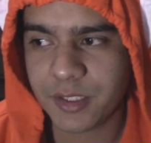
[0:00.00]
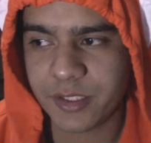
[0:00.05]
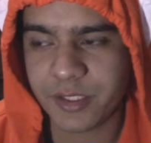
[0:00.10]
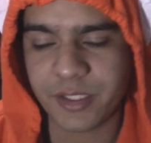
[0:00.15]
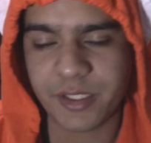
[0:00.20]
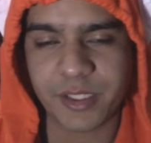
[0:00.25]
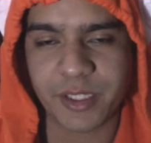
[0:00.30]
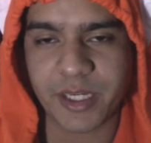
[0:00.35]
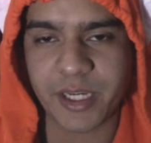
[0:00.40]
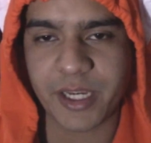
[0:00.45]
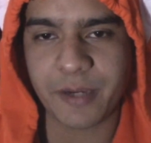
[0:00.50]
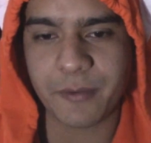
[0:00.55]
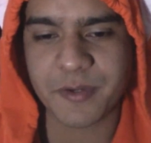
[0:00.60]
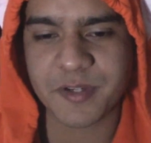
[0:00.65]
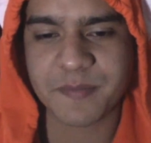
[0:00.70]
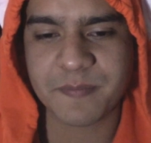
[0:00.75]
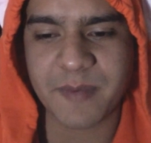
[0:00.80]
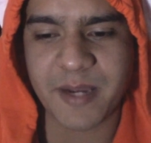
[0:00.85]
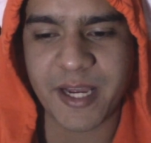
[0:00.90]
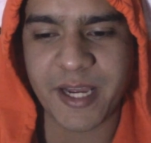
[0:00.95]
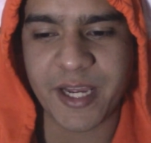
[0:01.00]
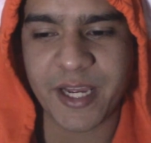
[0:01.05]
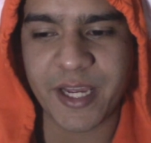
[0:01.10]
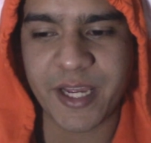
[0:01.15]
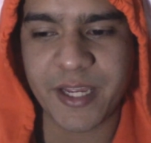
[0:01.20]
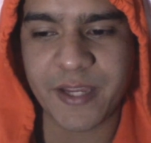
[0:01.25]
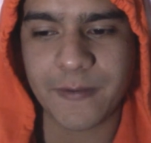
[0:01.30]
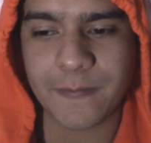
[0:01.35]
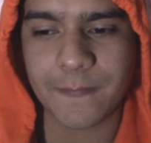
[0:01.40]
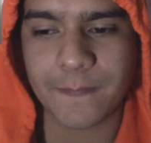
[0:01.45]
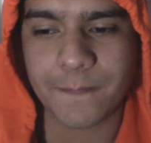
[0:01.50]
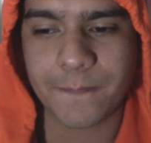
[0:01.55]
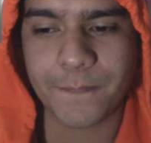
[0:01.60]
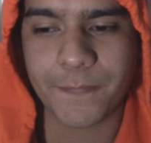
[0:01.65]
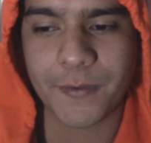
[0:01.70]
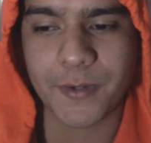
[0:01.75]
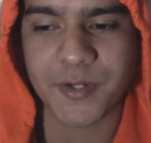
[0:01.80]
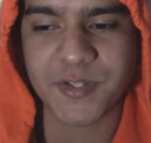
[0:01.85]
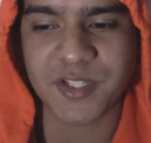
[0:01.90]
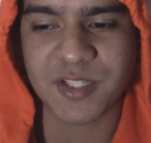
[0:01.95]
Yeah, it was my
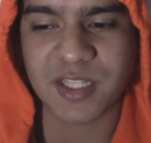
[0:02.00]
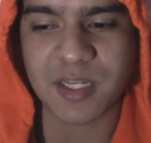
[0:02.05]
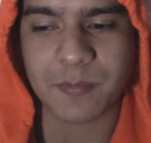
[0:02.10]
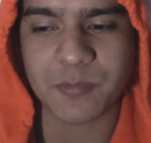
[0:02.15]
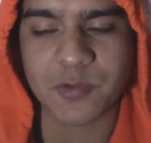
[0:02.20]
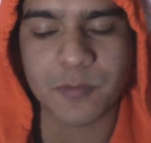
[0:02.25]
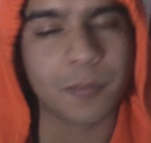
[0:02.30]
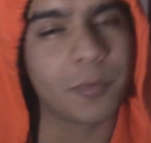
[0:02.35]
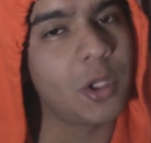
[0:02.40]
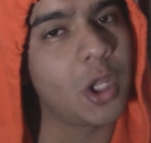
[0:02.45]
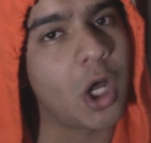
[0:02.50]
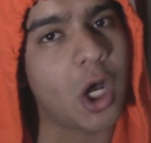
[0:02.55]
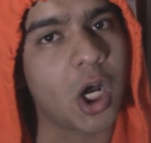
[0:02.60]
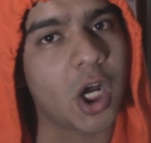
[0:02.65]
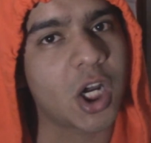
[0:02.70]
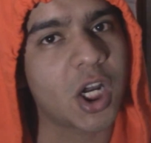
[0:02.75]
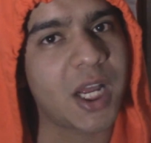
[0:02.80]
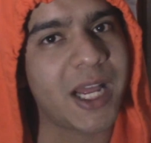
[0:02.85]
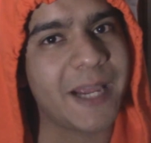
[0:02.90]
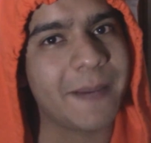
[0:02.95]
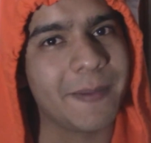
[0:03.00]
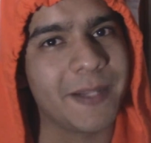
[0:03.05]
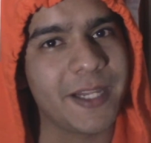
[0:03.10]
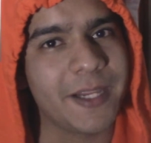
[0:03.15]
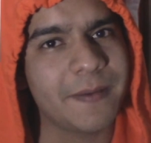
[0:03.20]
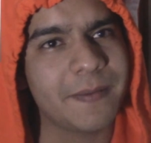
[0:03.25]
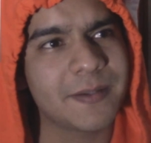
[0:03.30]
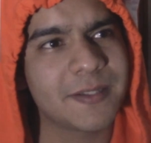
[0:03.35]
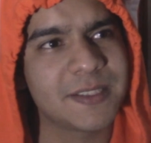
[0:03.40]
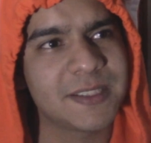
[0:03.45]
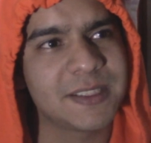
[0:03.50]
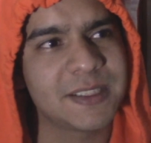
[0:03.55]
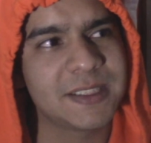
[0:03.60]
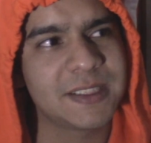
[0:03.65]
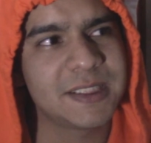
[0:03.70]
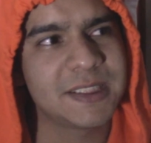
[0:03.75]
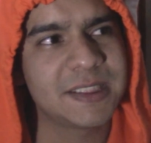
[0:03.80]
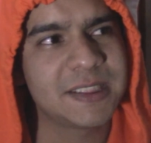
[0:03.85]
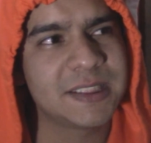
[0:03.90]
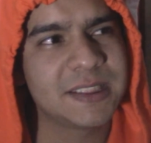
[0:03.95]
first attempt to blog, I believe.
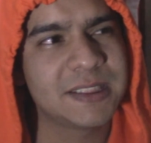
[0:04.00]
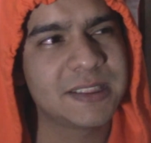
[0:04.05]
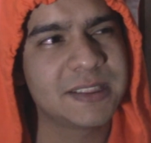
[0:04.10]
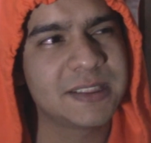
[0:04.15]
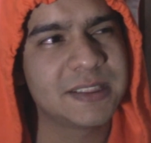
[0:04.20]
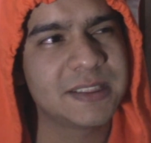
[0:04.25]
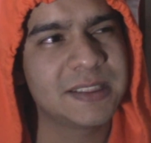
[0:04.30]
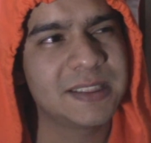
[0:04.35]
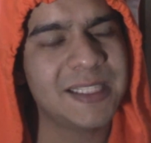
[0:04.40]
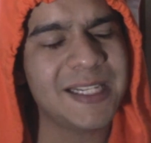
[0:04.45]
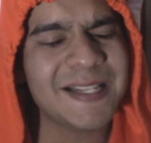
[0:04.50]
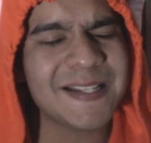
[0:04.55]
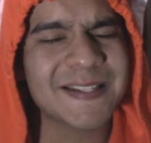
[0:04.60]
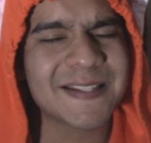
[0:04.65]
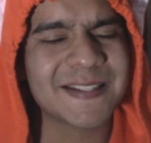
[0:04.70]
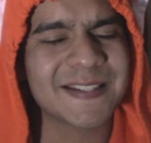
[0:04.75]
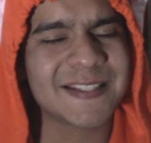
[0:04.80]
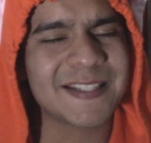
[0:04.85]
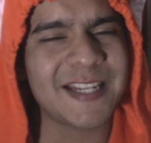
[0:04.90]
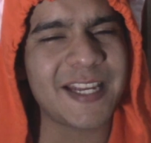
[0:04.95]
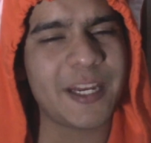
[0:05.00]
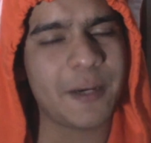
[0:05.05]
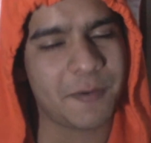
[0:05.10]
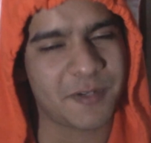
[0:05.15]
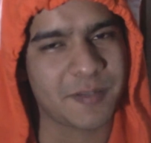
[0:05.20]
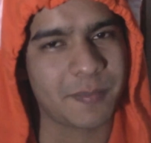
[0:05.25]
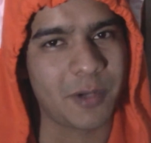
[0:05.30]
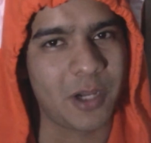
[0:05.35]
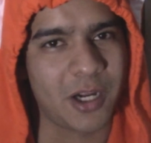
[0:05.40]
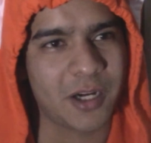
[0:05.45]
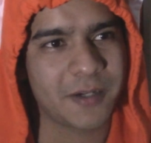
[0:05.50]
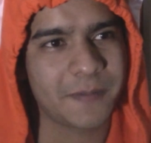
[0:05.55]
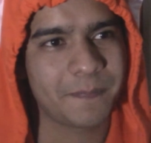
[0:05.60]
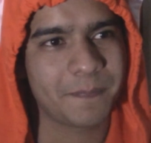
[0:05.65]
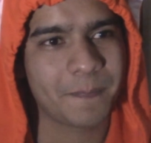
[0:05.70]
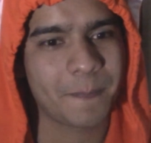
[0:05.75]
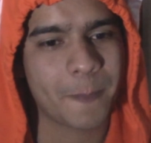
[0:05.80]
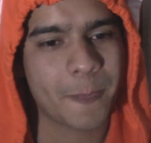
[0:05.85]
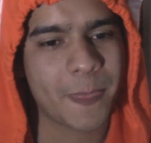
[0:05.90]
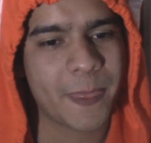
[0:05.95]
Let's say it was a blog.
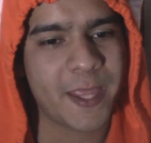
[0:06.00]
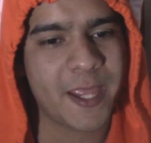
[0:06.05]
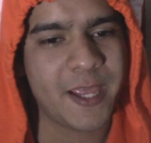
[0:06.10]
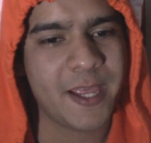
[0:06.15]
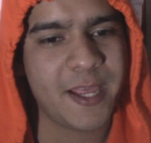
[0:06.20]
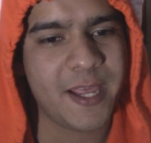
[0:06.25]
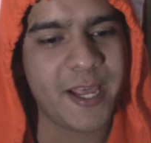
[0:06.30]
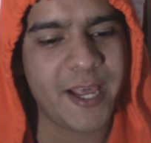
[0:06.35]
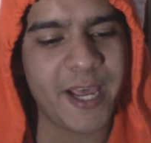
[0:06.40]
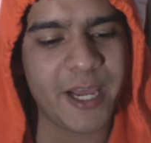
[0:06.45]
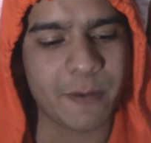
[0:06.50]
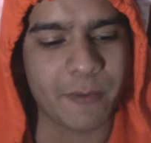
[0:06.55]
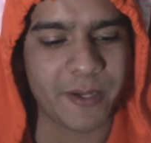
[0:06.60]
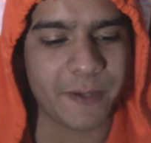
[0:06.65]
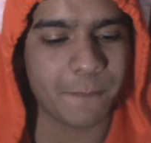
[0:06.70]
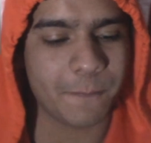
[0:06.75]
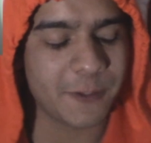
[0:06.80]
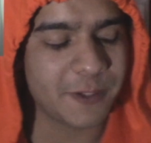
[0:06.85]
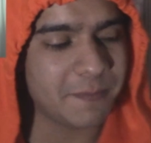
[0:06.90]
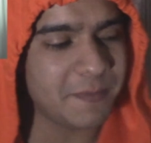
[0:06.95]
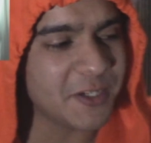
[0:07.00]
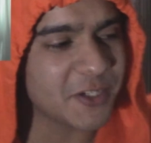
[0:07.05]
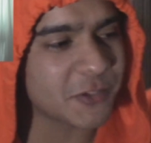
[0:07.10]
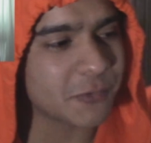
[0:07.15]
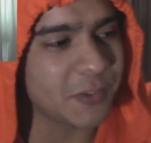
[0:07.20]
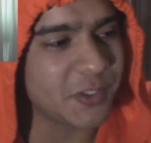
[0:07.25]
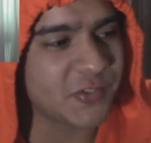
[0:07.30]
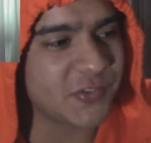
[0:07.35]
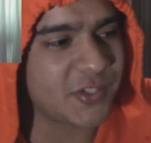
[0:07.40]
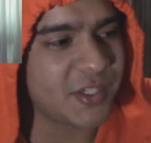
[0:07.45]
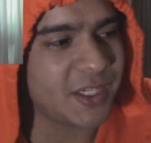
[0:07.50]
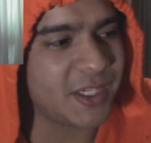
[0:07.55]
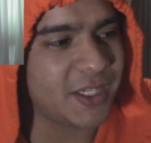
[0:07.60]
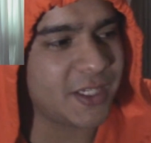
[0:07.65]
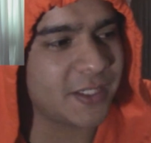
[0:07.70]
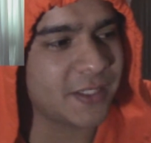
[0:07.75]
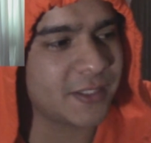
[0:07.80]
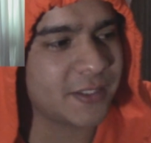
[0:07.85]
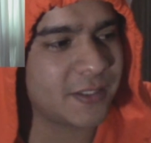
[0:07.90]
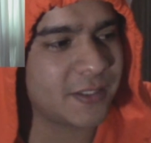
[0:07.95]
Anyway, with me switching...